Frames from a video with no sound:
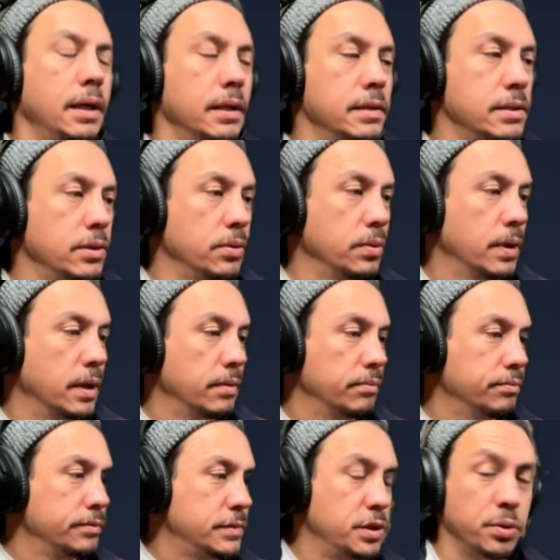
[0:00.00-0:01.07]

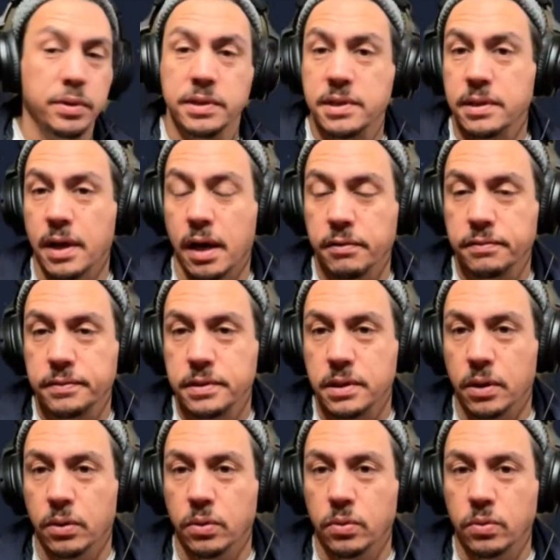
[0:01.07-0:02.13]
into doing stuff.
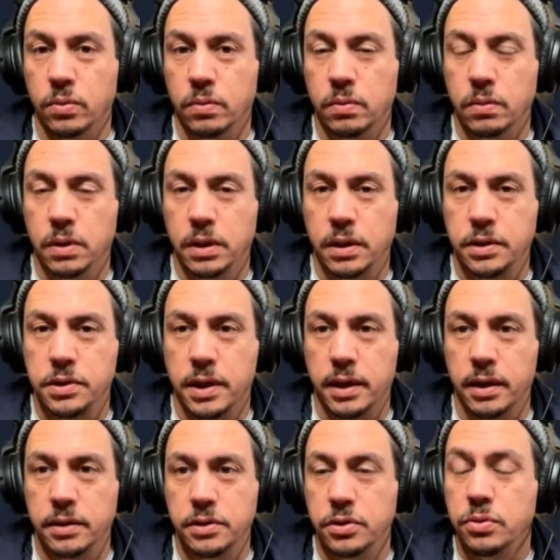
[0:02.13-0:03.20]
So we're going to try
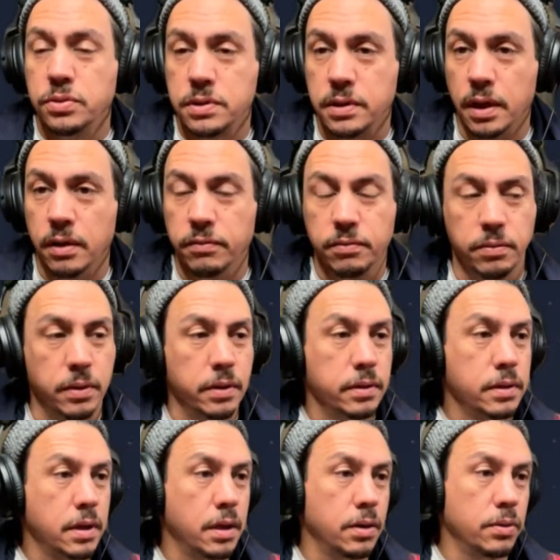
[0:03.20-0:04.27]
to do stuff
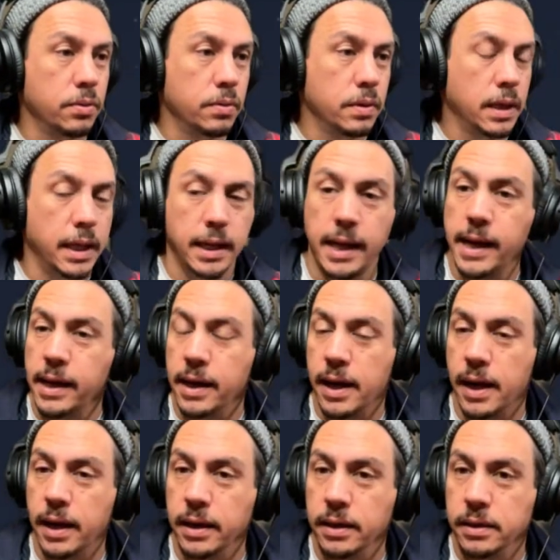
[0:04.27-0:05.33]
with code and
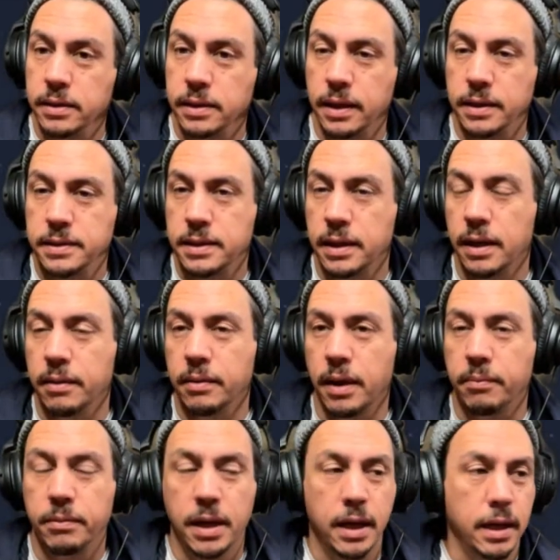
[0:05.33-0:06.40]
AI. Like I said,
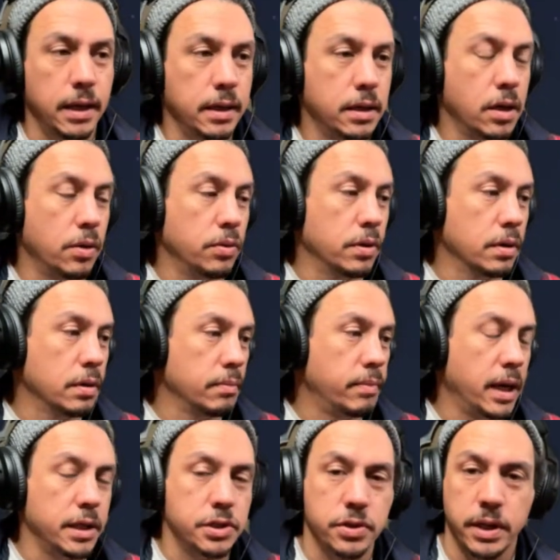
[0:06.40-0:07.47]
I'm not a coder
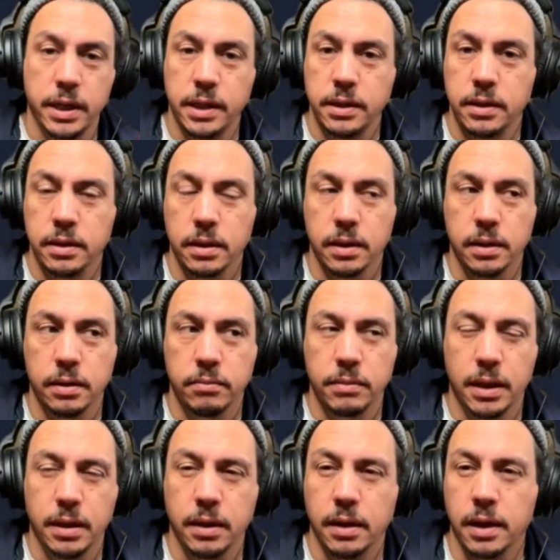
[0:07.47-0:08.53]
by trade.
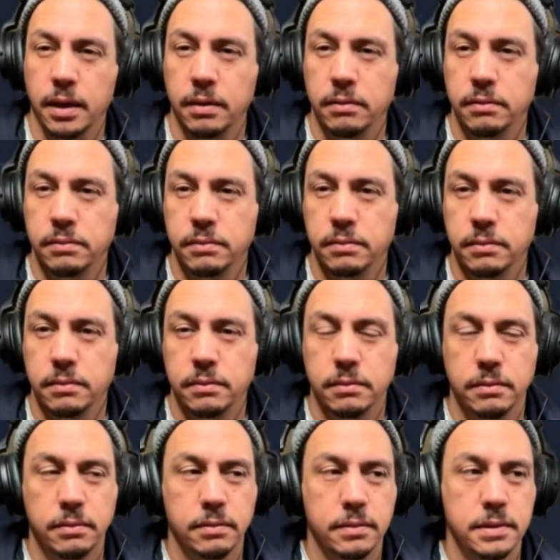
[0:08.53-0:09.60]
I can kind of
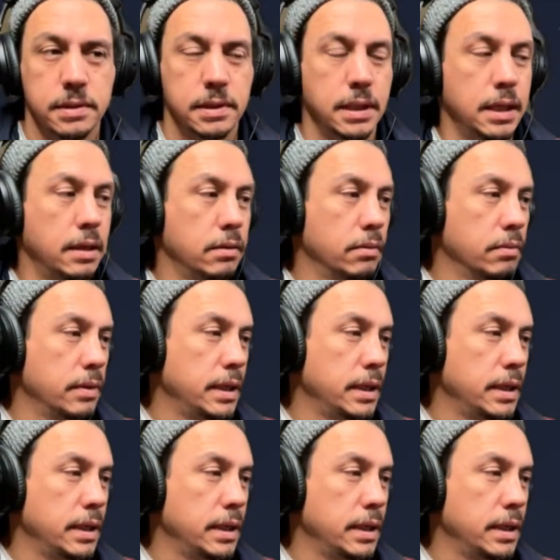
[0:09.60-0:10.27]
see it,